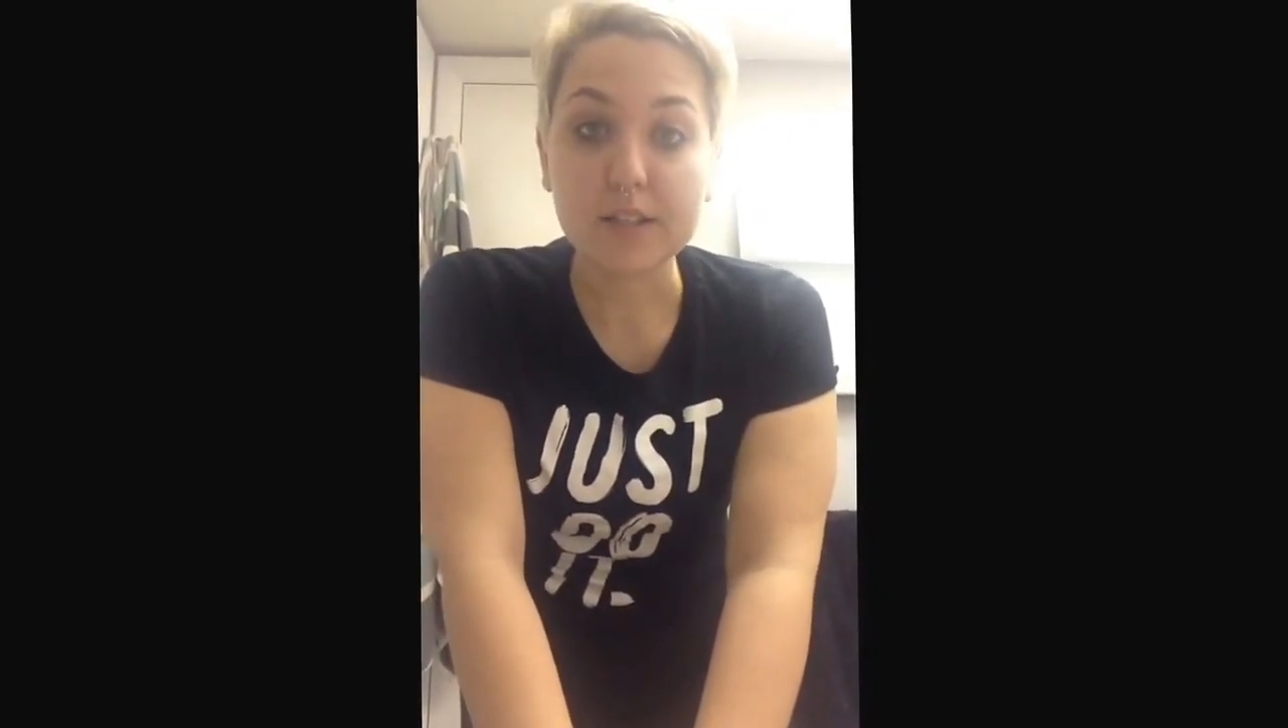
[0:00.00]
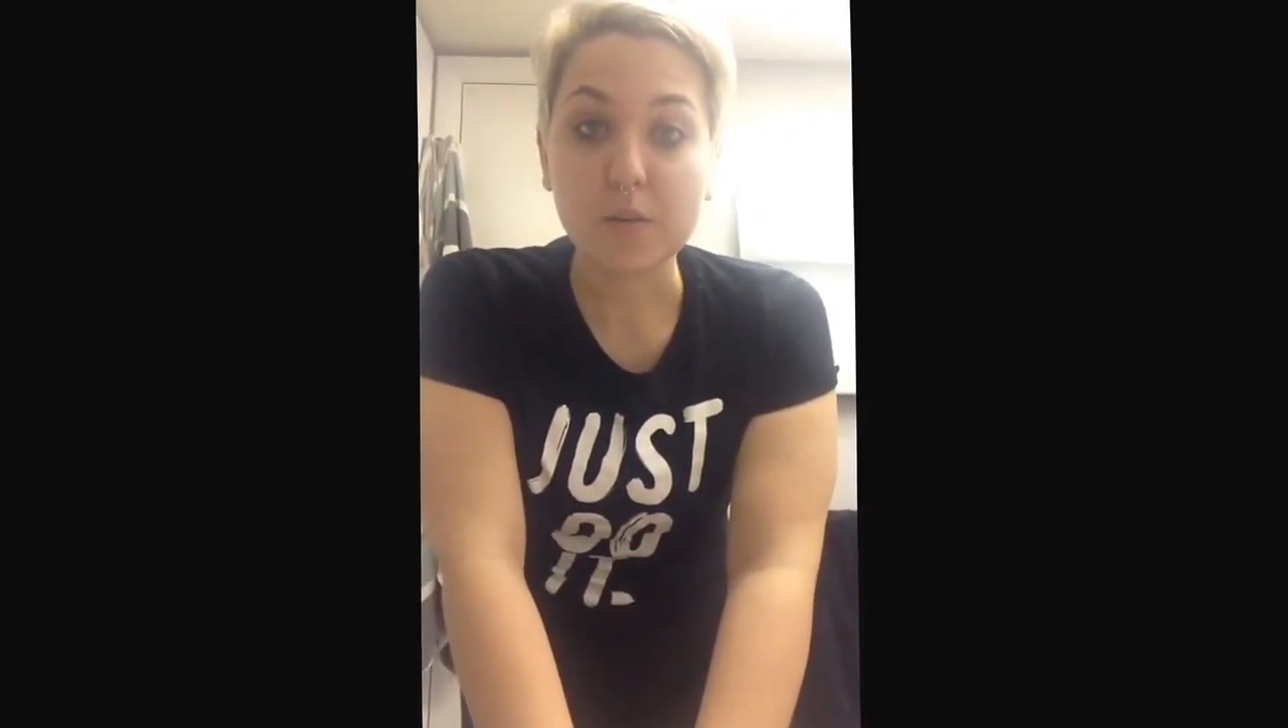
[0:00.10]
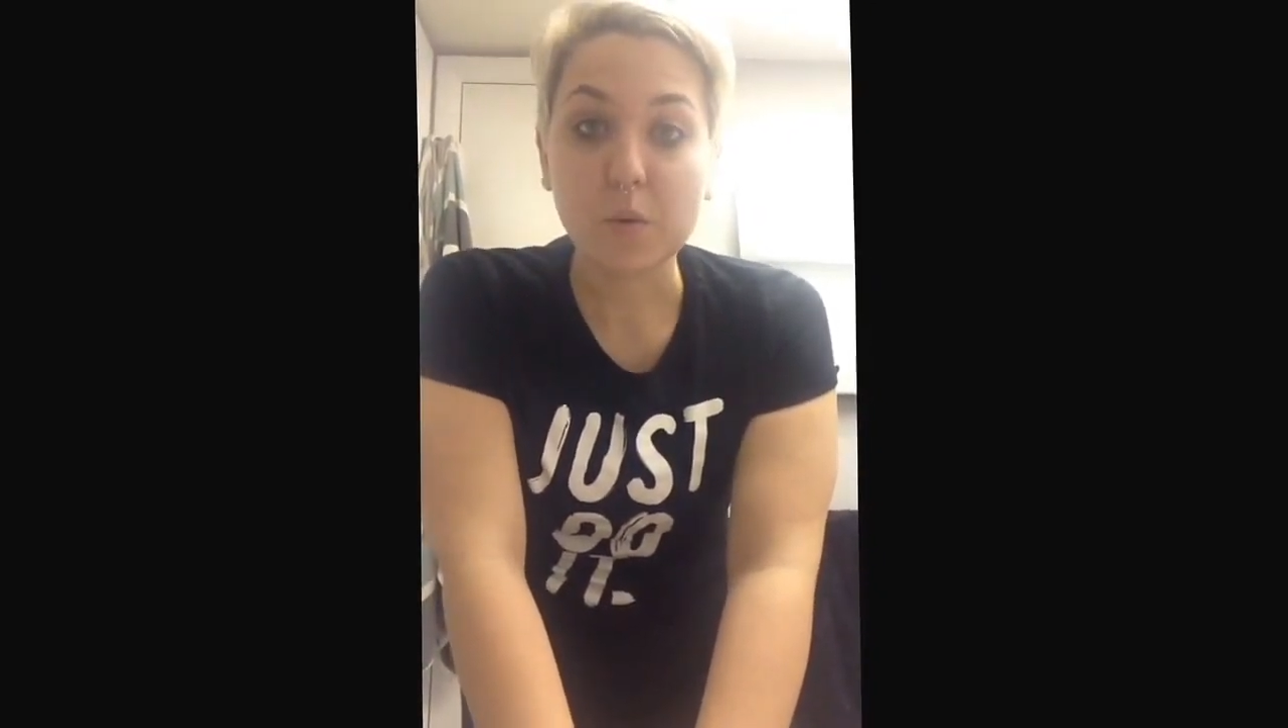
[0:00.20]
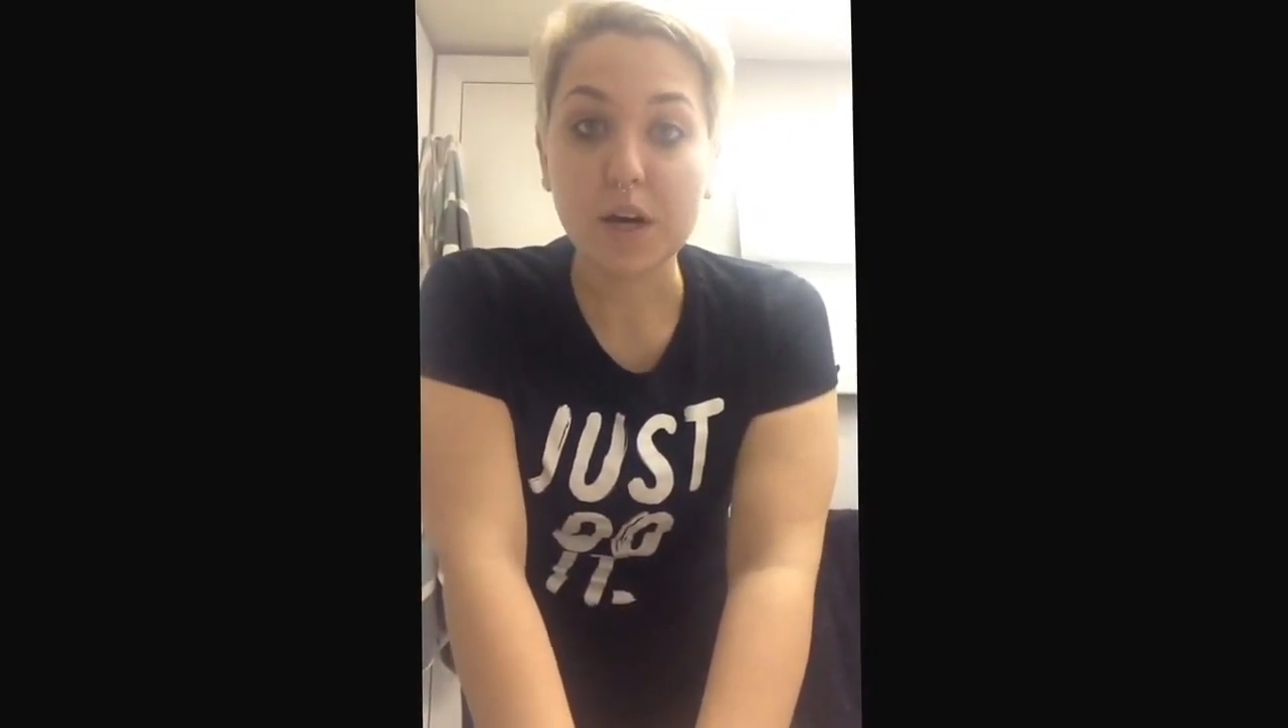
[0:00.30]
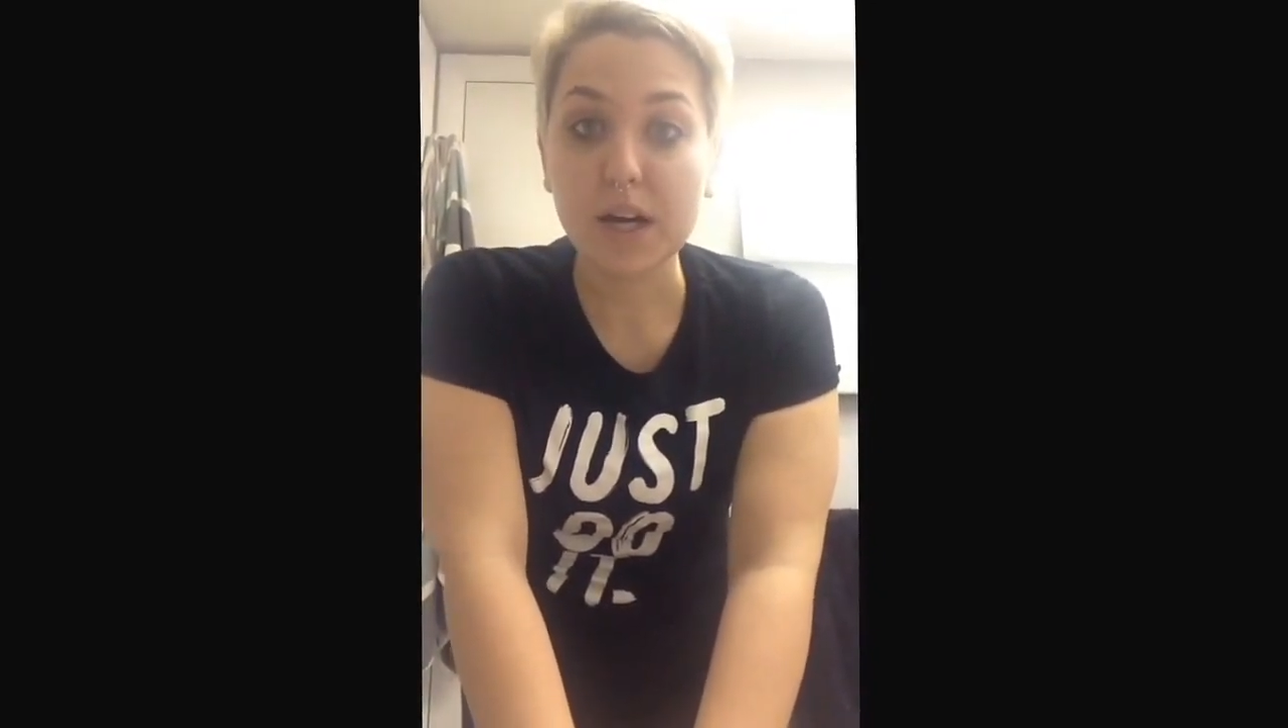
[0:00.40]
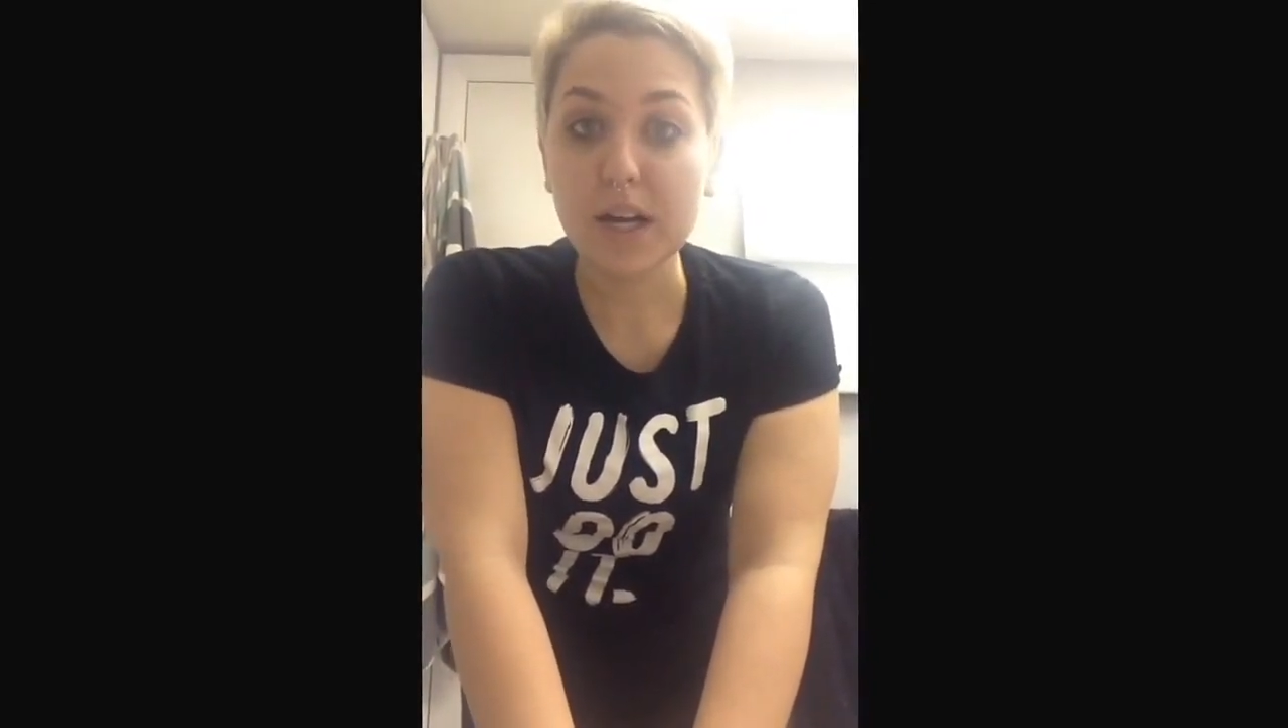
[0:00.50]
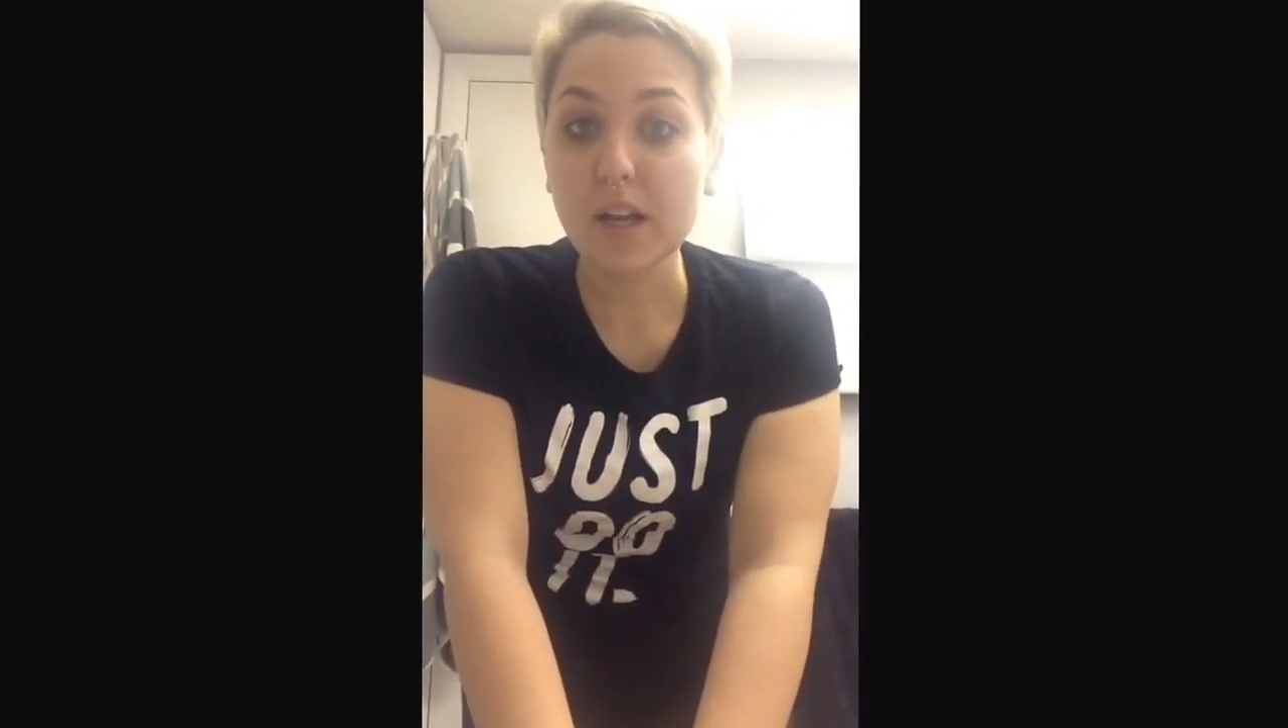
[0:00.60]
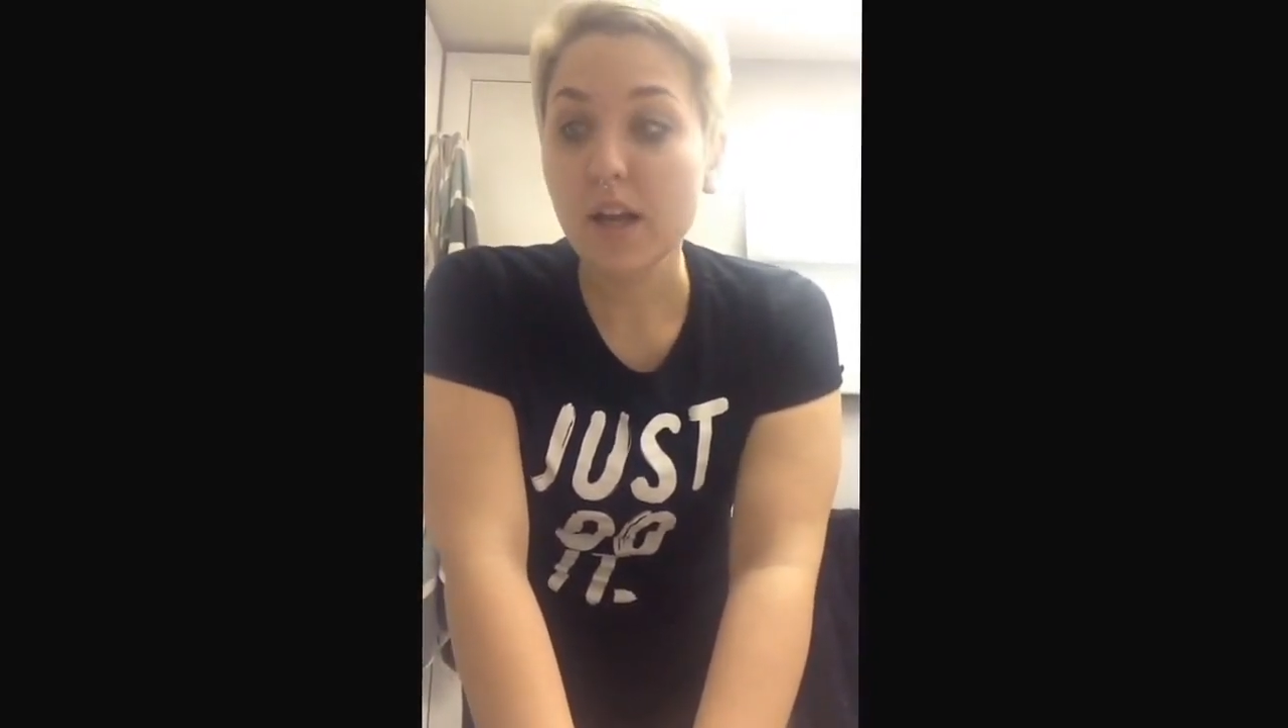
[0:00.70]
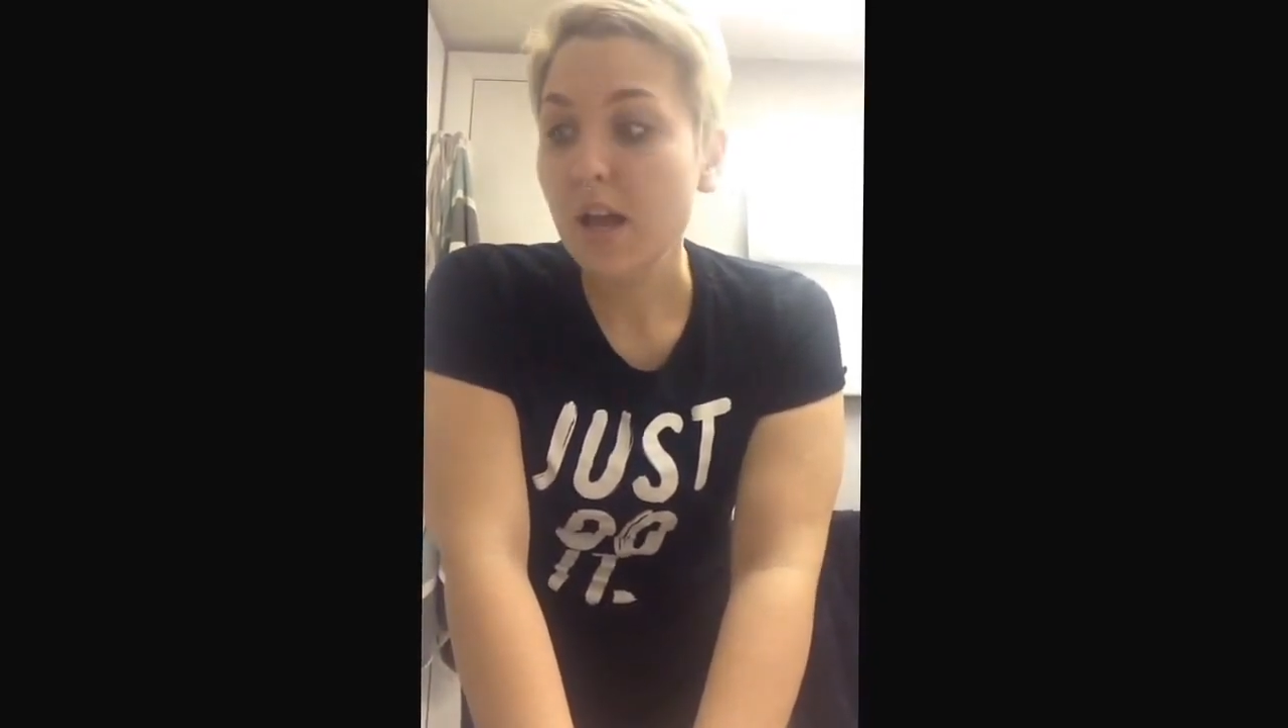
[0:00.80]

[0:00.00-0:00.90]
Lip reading: to the Y.